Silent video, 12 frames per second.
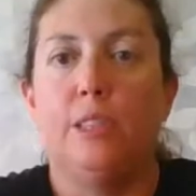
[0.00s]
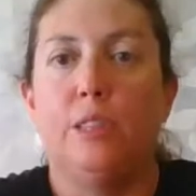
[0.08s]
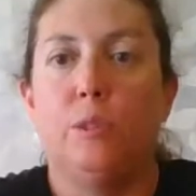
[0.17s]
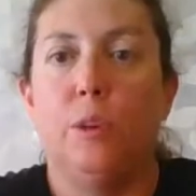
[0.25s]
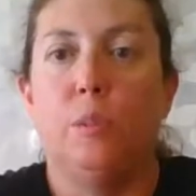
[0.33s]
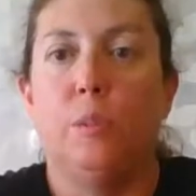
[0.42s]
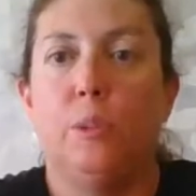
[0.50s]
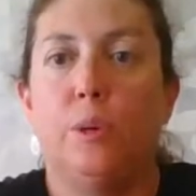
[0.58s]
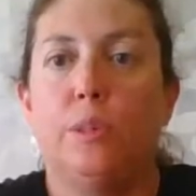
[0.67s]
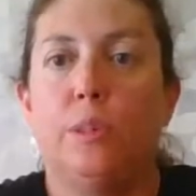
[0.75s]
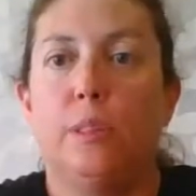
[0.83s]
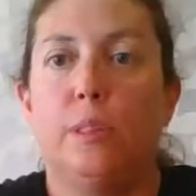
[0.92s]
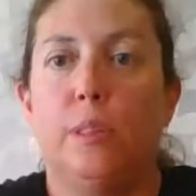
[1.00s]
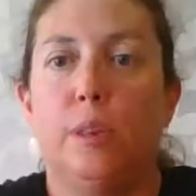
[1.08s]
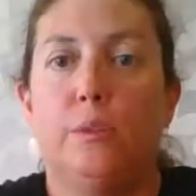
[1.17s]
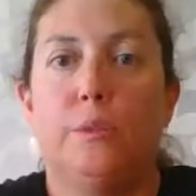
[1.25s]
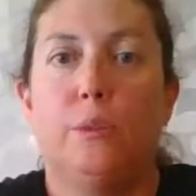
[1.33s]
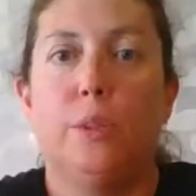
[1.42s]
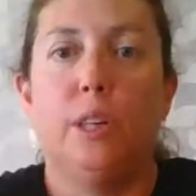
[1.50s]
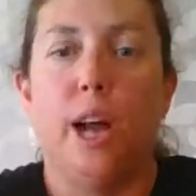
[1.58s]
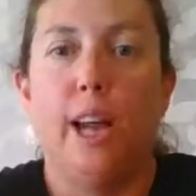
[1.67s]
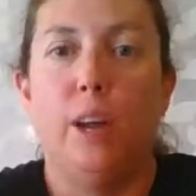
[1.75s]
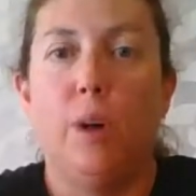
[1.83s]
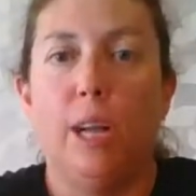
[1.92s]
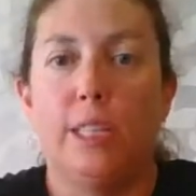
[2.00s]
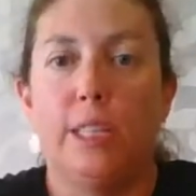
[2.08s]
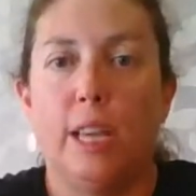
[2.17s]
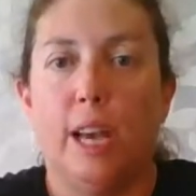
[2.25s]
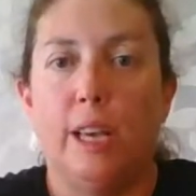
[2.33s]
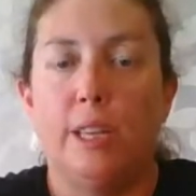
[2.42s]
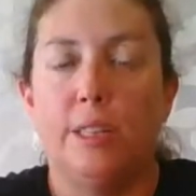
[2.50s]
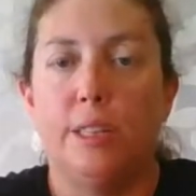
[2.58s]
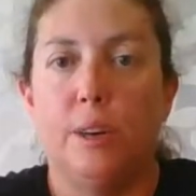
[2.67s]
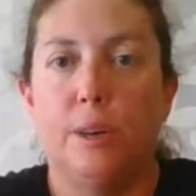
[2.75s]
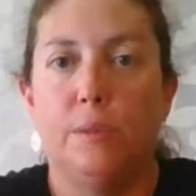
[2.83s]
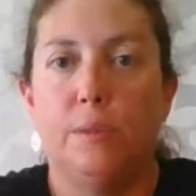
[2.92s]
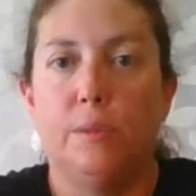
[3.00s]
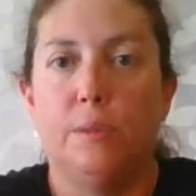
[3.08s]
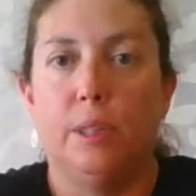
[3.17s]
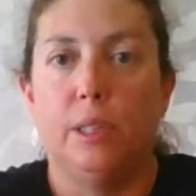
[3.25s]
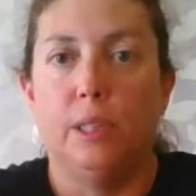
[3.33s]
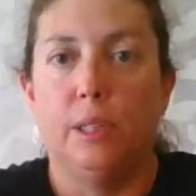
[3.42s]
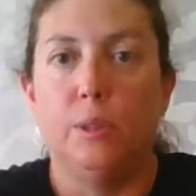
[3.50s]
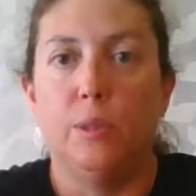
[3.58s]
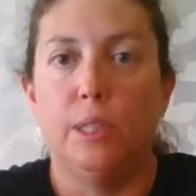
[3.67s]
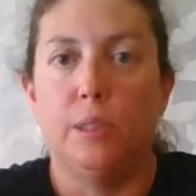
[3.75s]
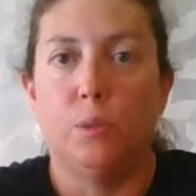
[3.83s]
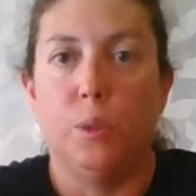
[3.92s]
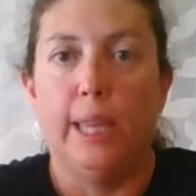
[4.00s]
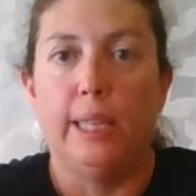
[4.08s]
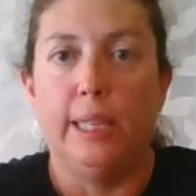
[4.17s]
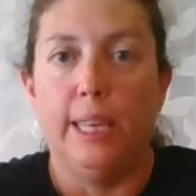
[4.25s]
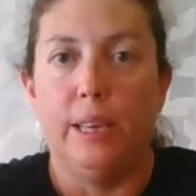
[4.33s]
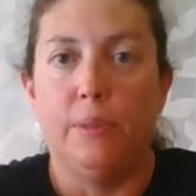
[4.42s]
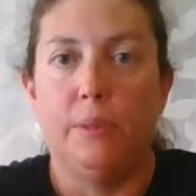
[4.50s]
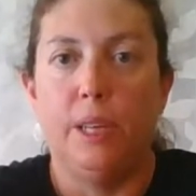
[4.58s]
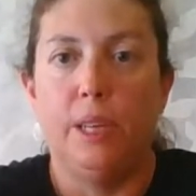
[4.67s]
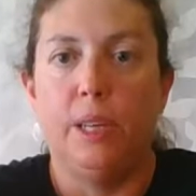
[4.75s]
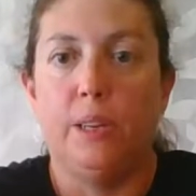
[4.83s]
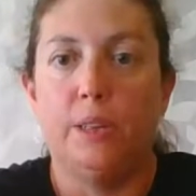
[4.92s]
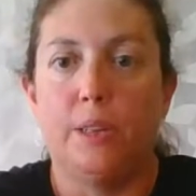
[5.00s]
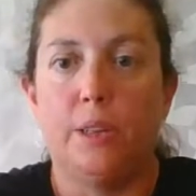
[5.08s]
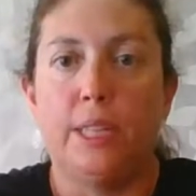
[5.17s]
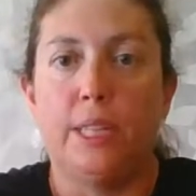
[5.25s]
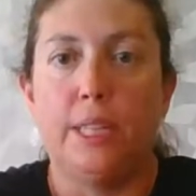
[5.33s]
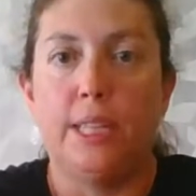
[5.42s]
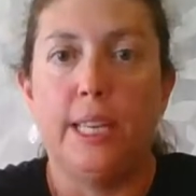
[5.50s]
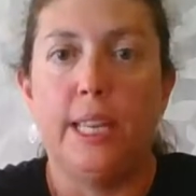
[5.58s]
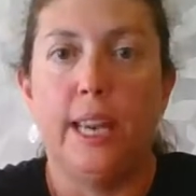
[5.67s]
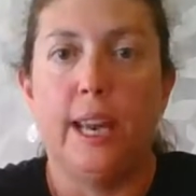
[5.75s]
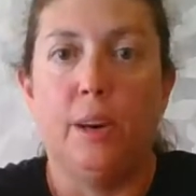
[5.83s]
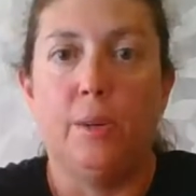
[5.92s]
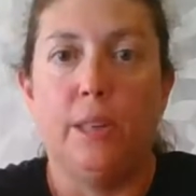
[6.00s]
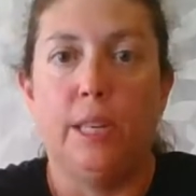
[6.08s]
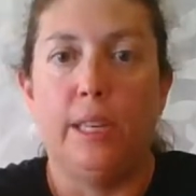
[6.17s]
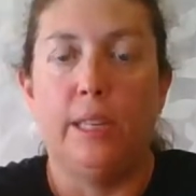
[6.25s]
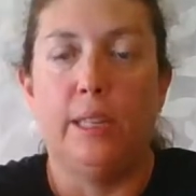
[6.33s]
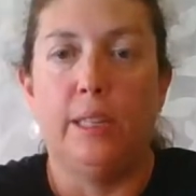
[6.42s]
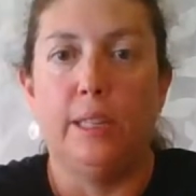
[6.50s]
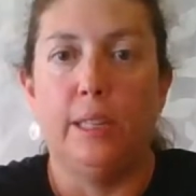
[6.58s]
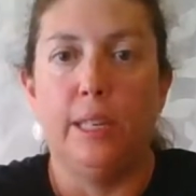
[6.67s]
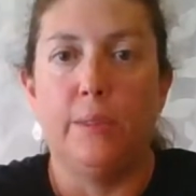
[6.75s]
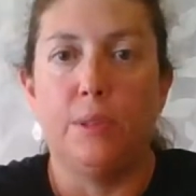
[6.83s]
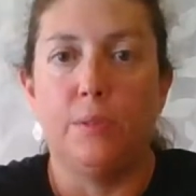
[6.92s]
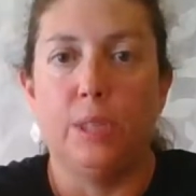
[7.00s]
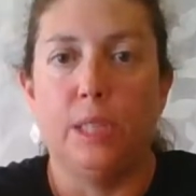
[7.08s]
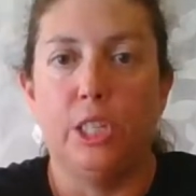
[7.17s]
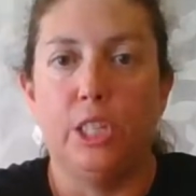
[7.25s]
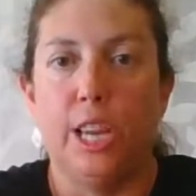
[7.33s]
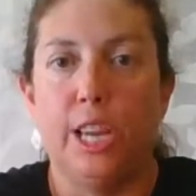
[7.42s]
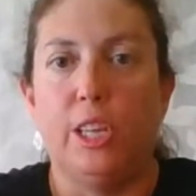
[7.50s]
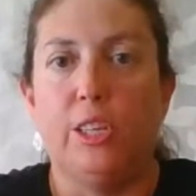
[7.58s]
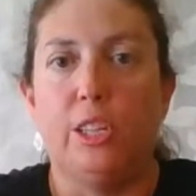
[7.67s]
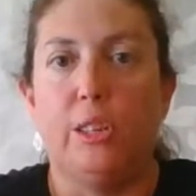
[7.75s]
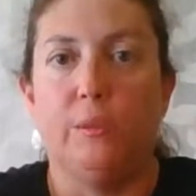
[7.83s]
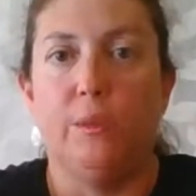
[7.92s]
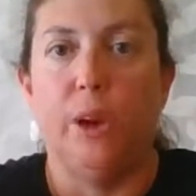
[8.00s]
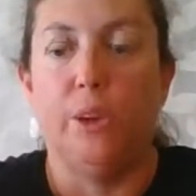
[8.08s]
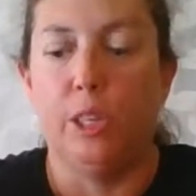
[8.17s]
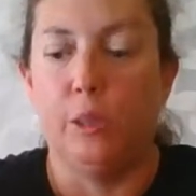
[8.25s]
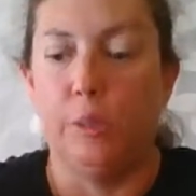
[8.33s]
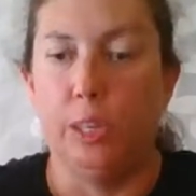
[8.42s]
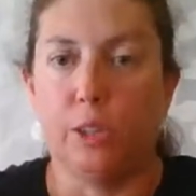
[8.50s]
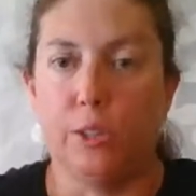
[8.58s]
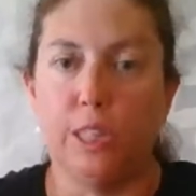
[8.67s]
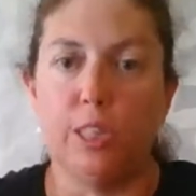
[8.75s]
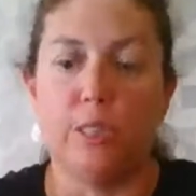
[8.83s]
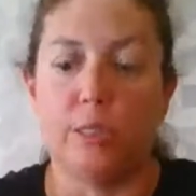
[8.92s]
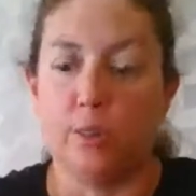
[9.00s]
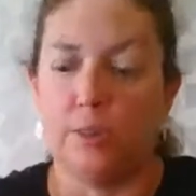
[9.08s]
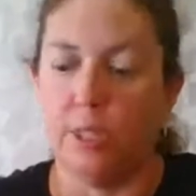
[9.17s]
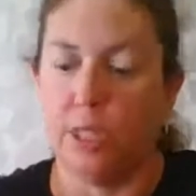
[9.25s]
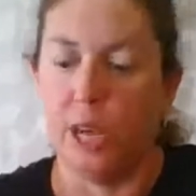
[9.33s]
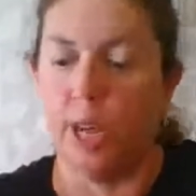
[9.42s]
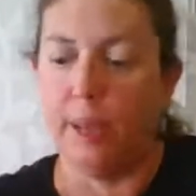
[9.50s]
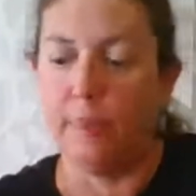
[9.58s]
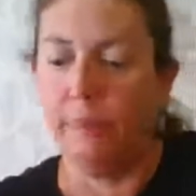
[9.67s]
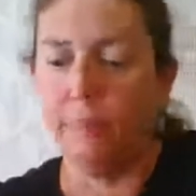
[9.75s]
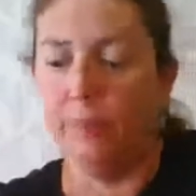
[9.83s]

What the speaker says: to almost a full gaiwan size of loose wet leaf. So you can see how the leaves really change and the volume increases over time.